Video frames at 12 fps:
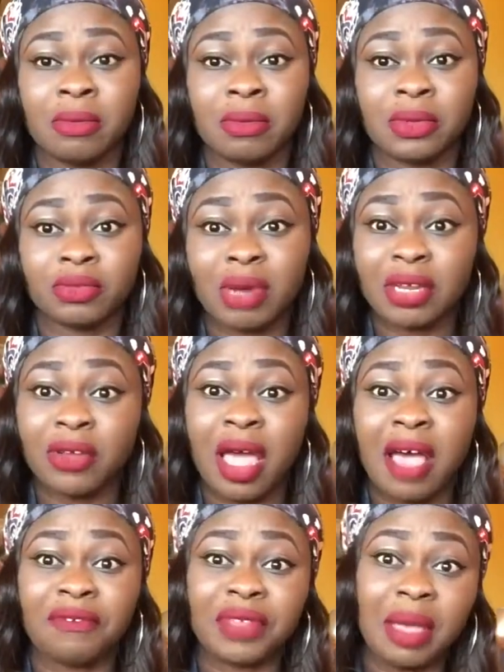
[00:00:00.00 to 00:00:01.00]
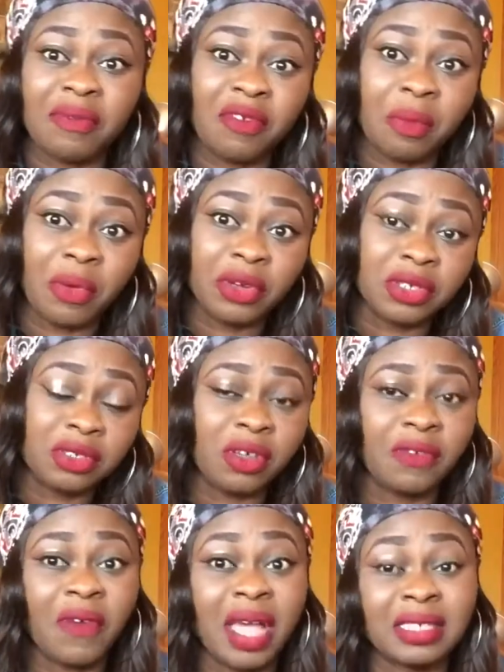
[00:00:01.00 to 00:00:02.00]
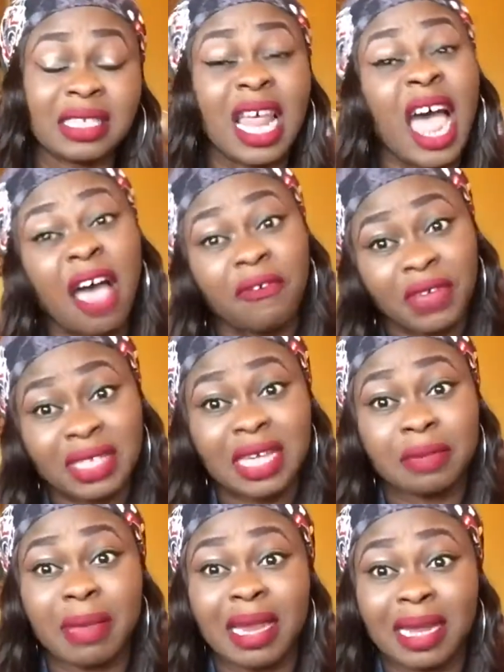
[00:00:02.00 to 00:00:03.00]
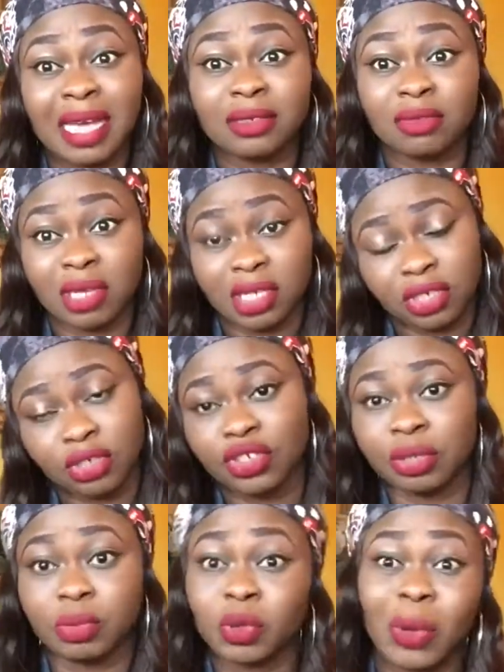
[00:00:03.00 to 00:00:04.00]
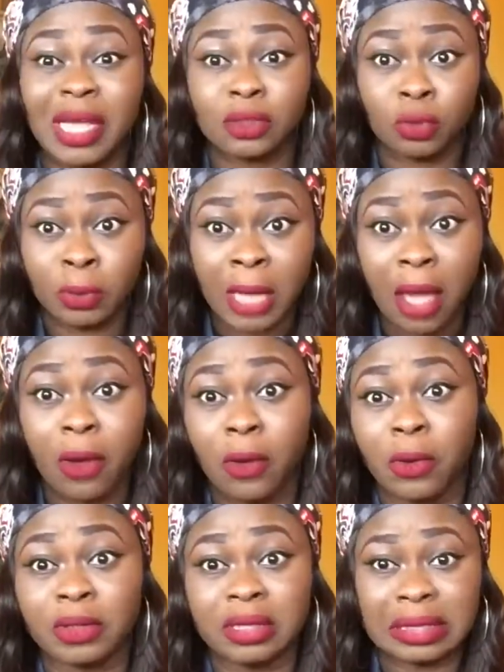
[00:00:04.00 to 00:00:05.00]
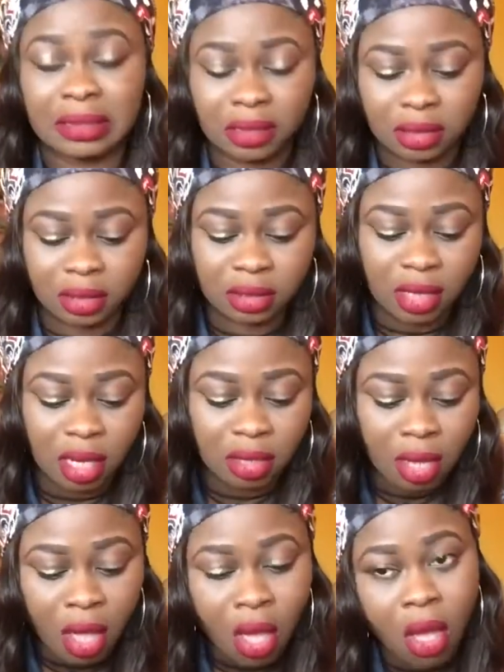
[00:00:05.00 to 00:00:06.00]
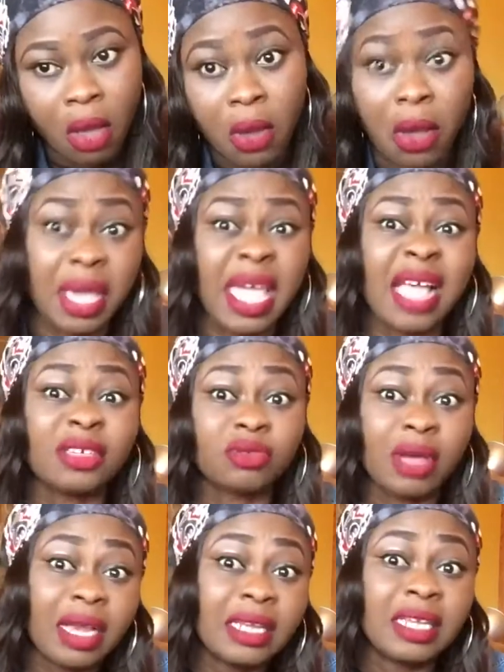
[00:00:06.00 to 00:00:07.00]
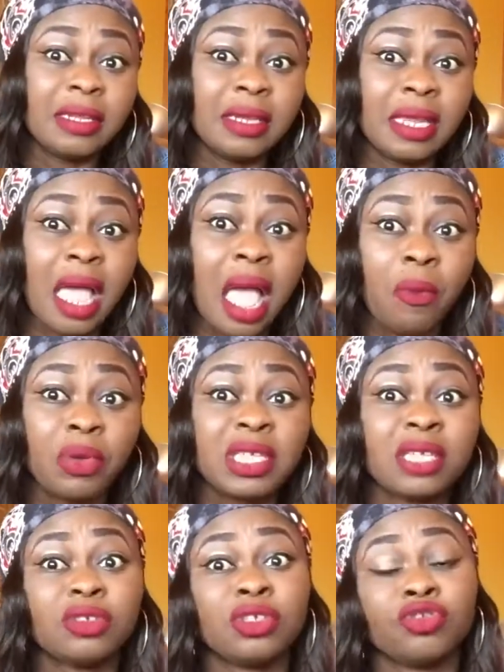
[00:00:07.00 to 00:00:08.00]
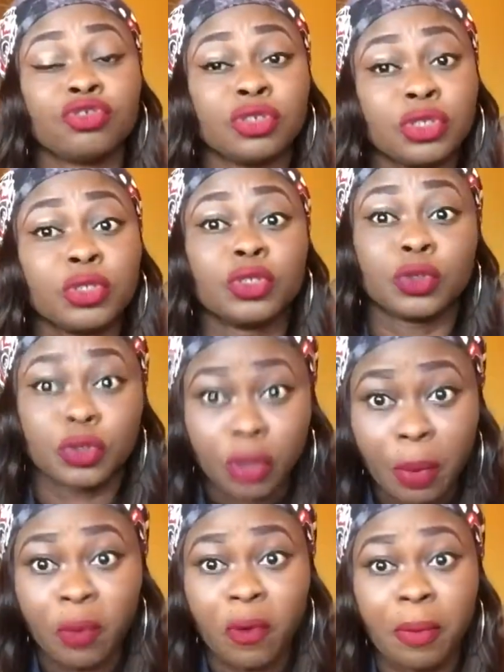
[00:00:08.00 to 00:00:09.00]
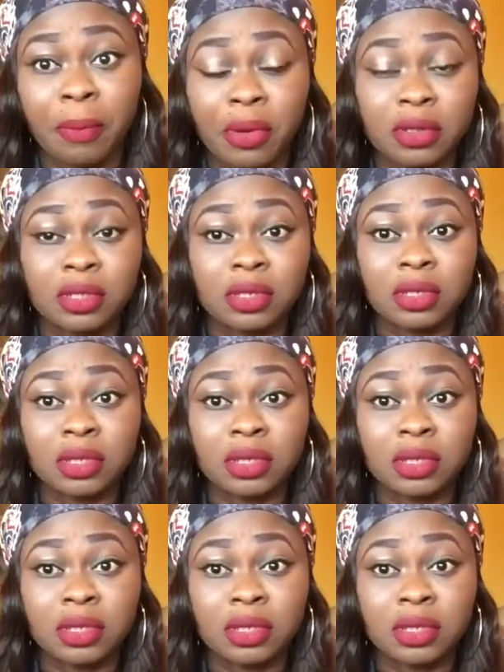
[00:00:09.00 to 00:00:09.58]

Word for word: We usually don't have time for much stuff, and it affected my last relationship. So I told her all this, and she said, okay, actually I wanted to introduce you to someone, but